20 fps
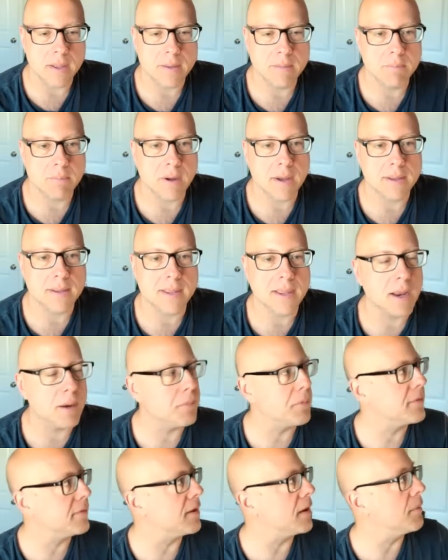My
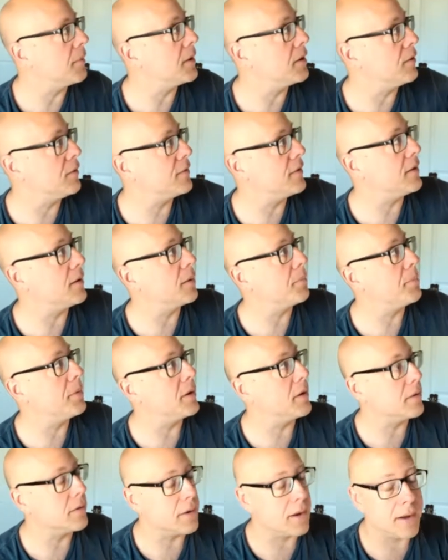camera setup, and you see up
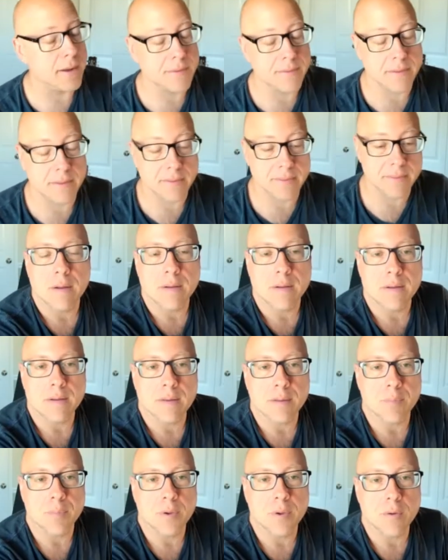here on the
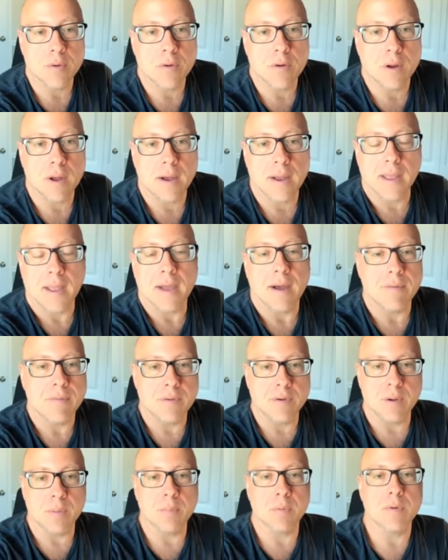computer, I have a
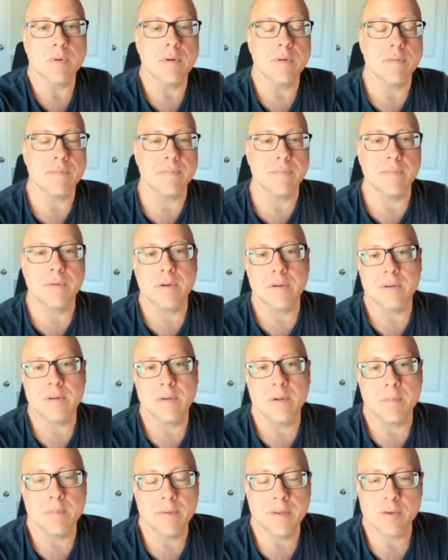number of
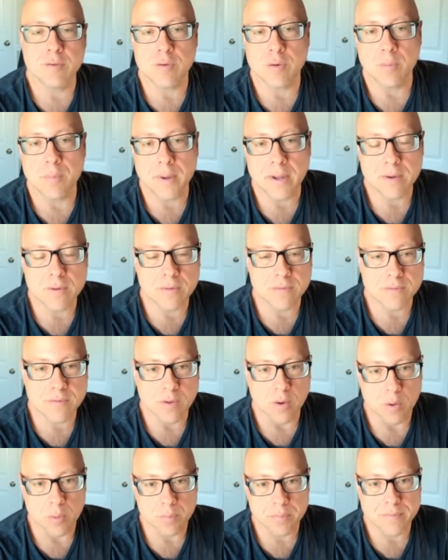digital
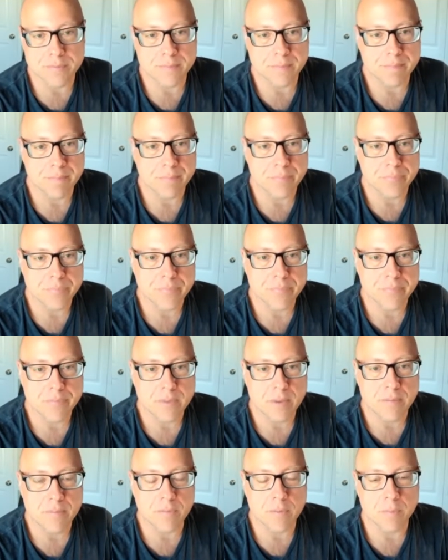microscopes.
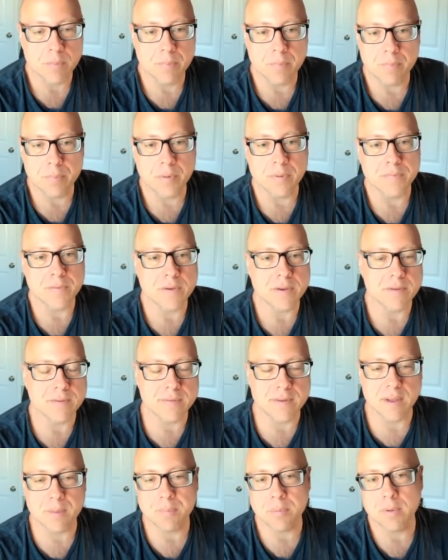For a perfect
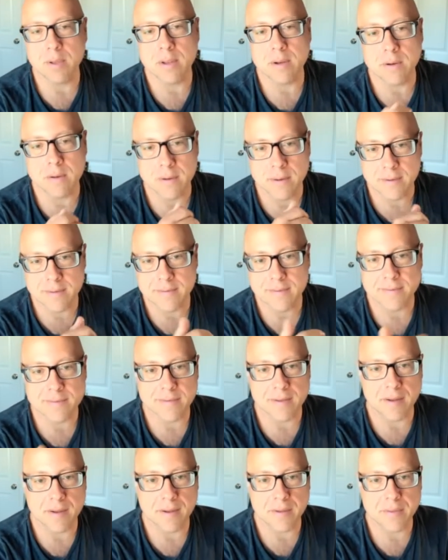example here is
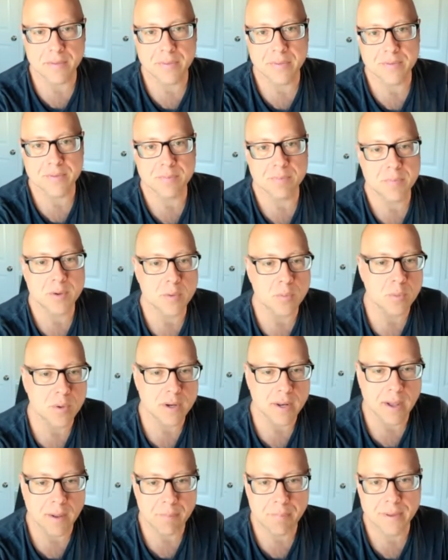this middle one.
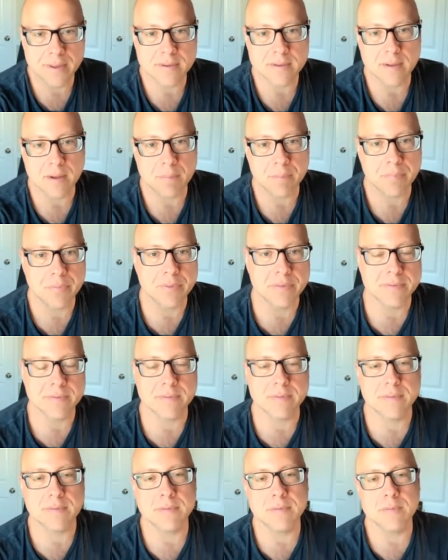I picked up this
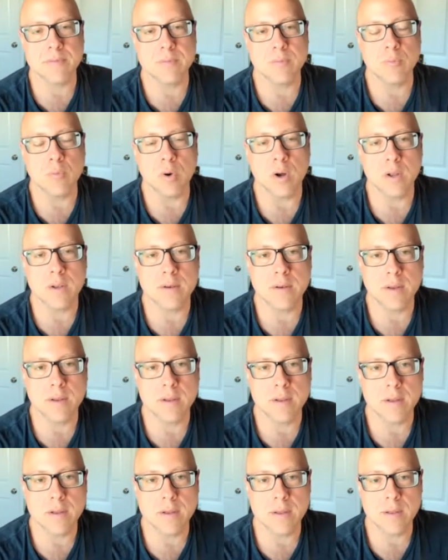one
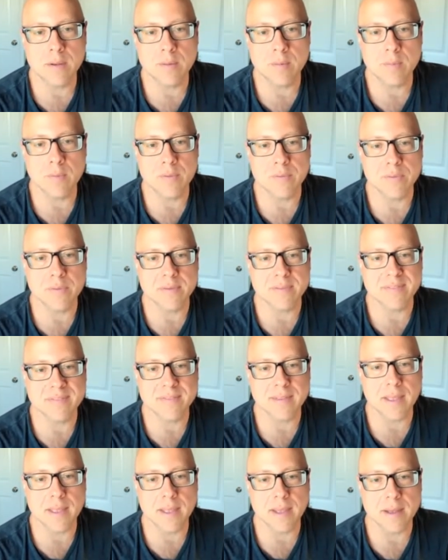with this
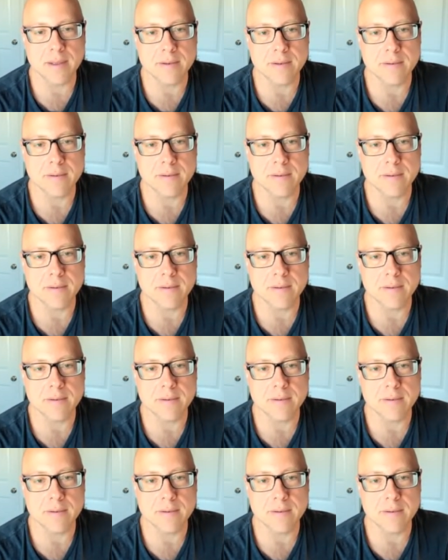stand